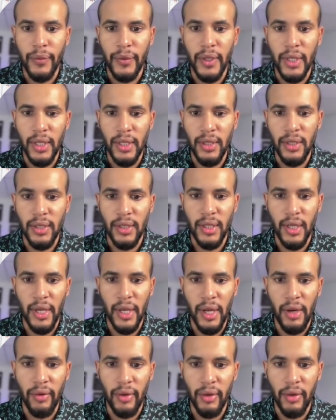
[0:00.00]
This is the
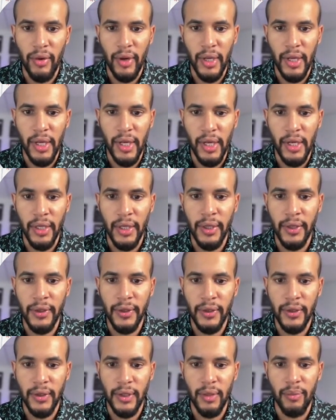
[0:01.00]
area right here,
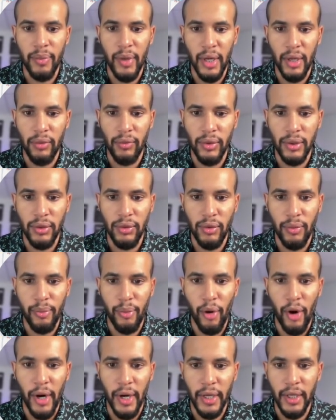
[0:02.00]
the Buttonwood Zoo
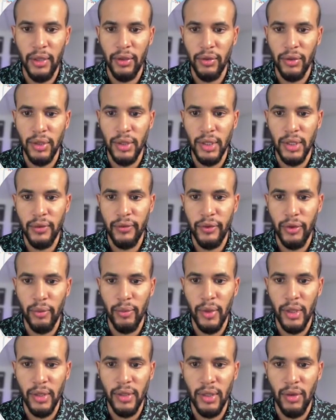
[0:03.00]
Park. You're just a few
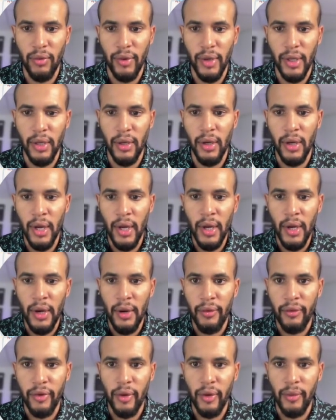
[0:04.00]
minutes away
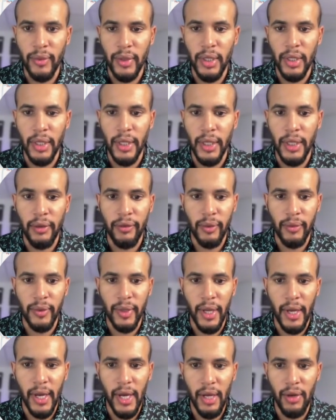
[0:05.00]
from
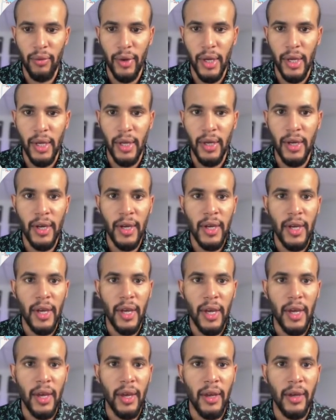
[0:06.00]
the highway.
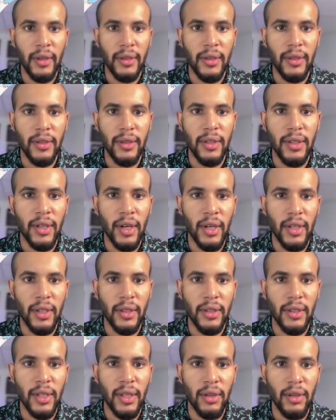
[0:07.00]
And the other
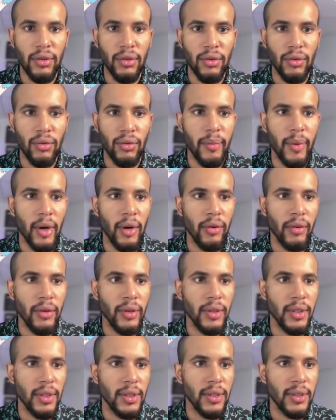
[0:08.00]
thing too about
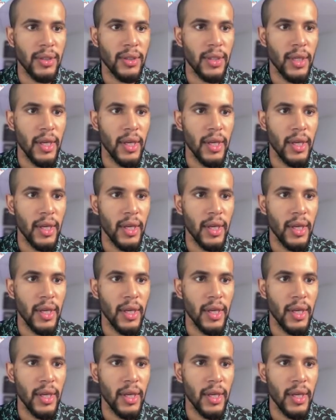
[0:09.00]
this